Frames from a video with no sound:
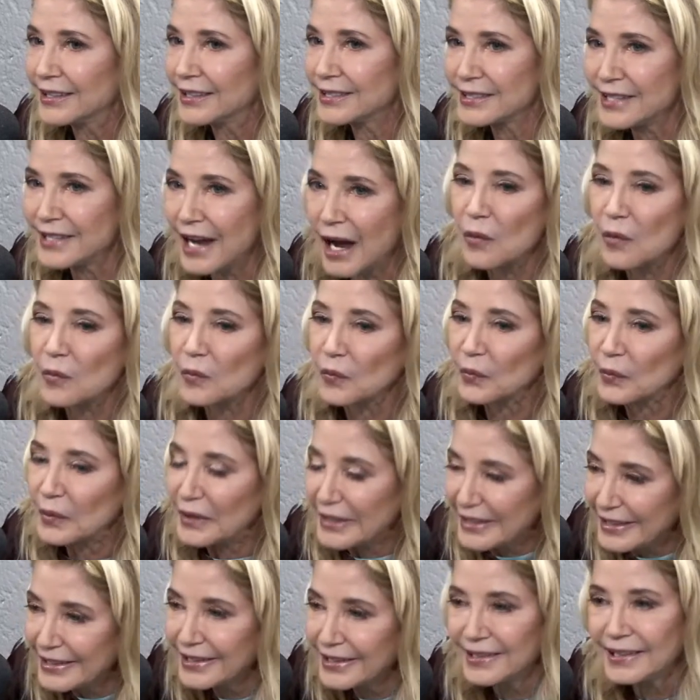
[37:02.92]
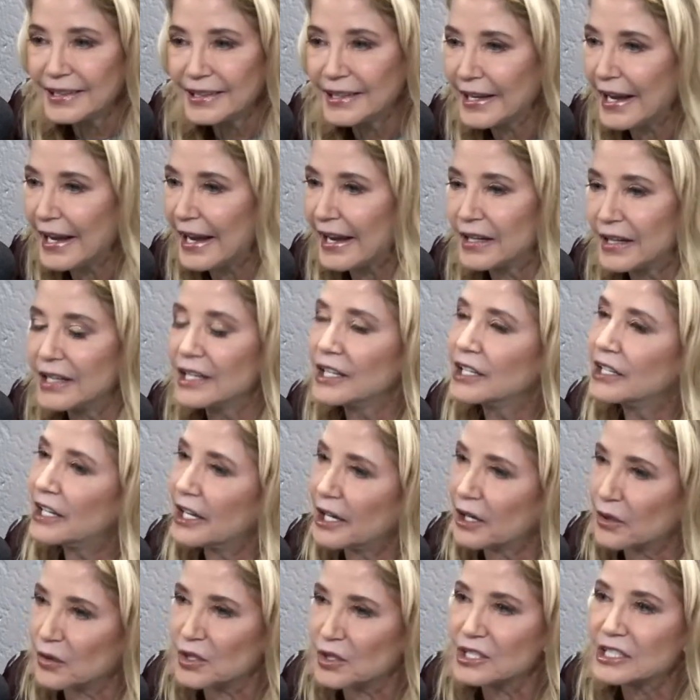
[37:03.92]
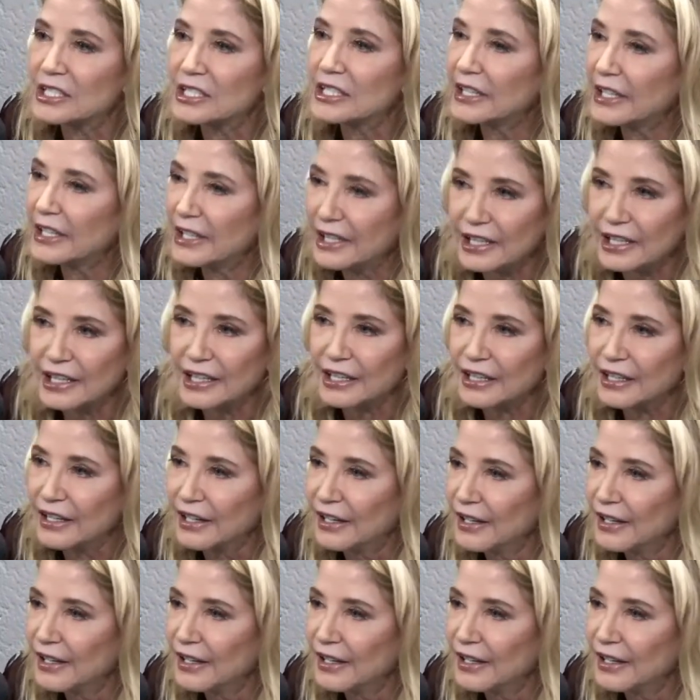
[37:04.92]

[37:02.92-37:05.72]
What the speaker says: not really any guarantee